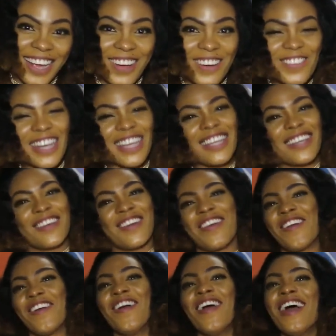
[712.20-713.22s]
come and kill
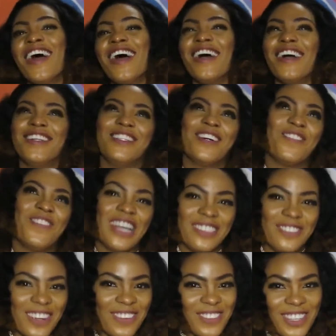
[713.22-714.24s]
you. Don't
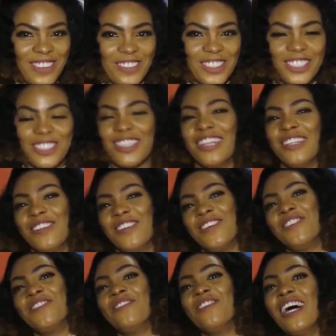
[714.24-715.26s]
mind me, I'm named Modra
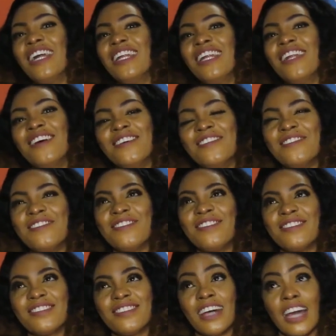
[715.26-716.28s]
though. But I
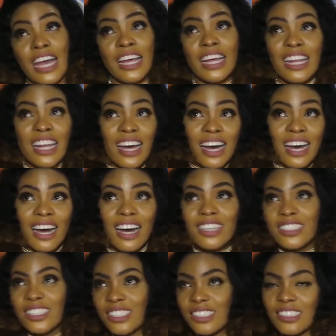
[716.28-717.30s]
love
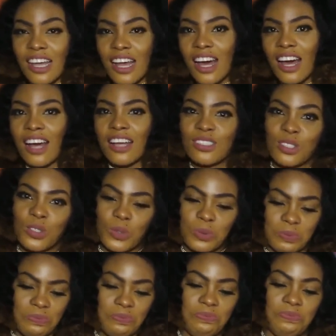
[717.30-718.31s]
hyena, cheetah, so
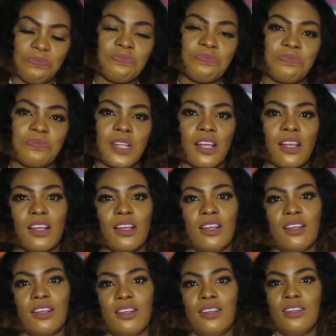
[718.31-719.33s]

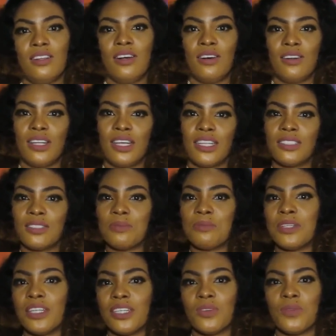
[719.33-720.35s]
I like to
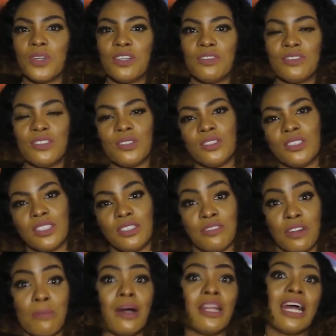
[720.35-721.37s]
be one of those if
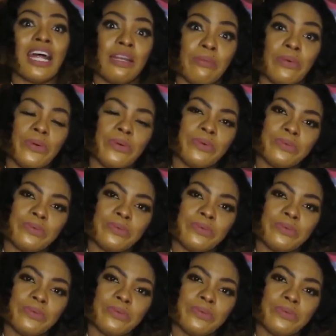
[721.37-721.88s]
I'm an animal.